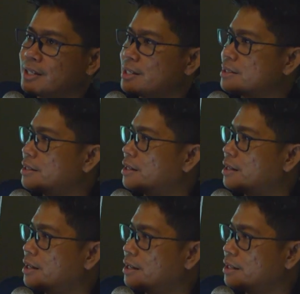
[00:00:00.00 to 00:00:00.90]
test
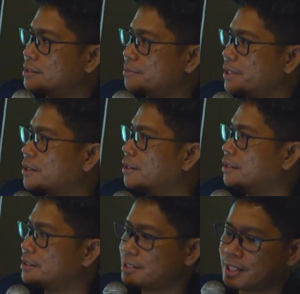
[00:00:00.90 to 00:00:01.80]
the
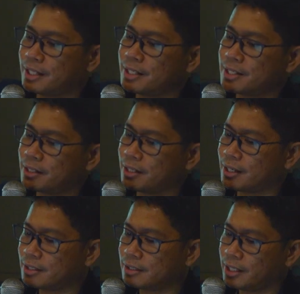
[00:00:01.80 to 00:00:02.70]
semicolon,
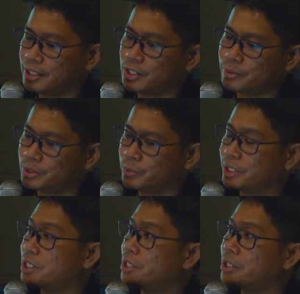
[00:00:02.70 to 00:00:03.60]
etc., and you will do
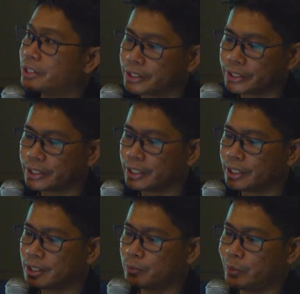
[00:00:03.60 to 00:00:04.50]
it here
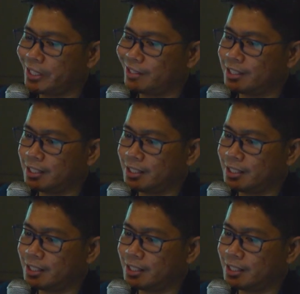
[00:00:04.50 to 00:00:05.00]
with